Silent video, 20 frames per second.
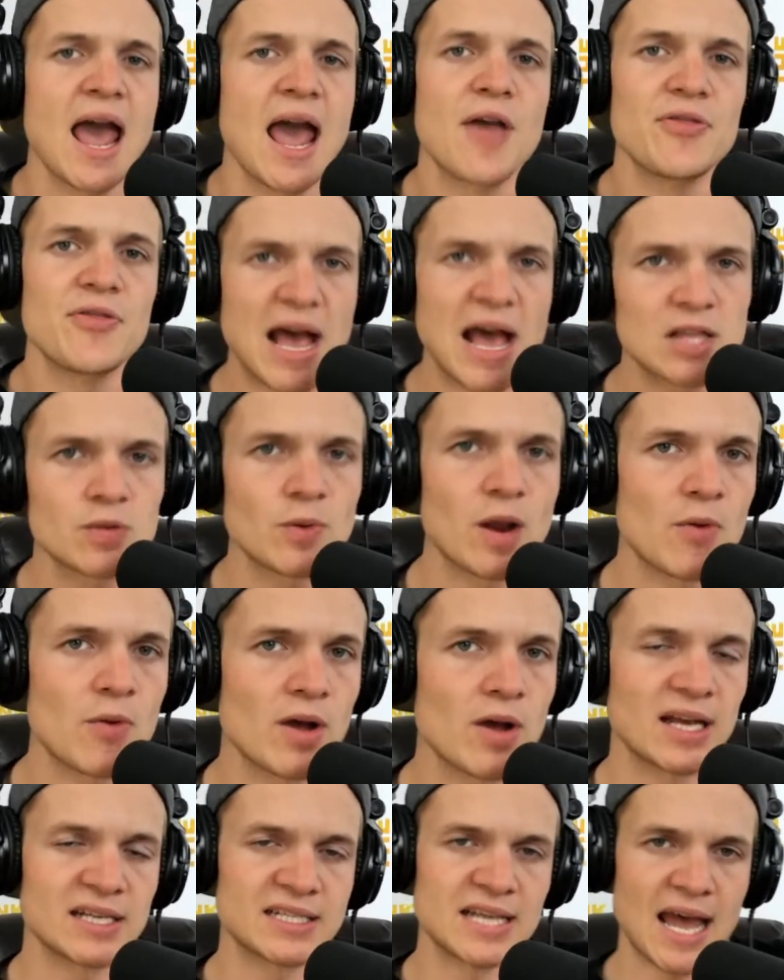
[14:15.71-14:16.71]
And that's when I
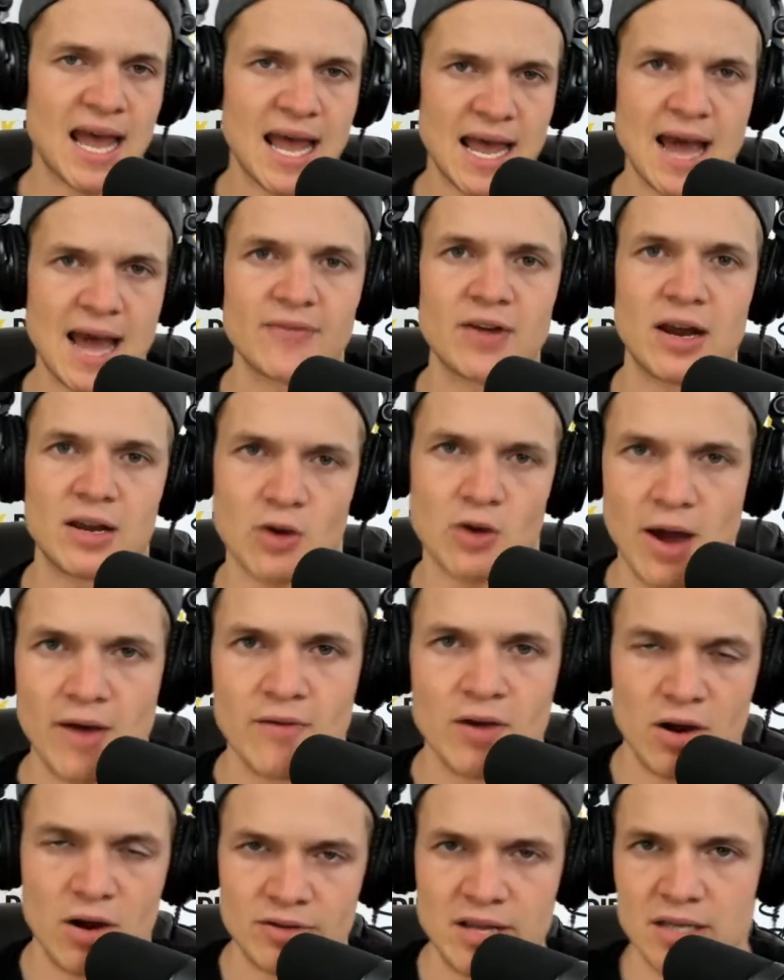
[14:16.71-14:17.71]
realized, hey, I've got to go have a
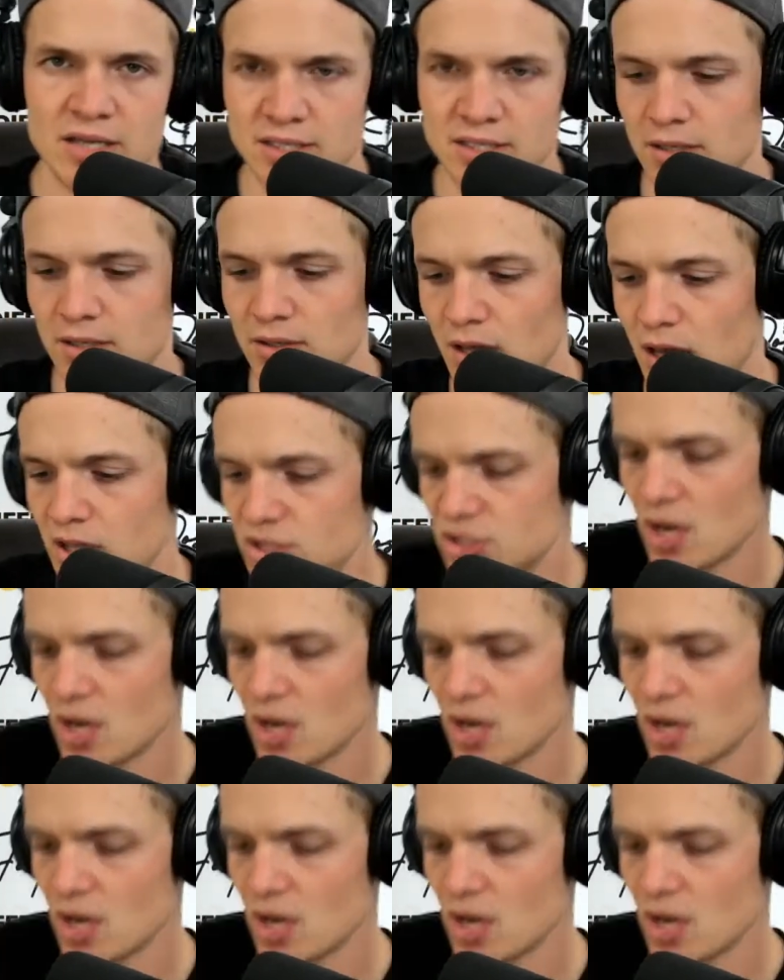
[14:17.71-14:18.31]
$100,000 launch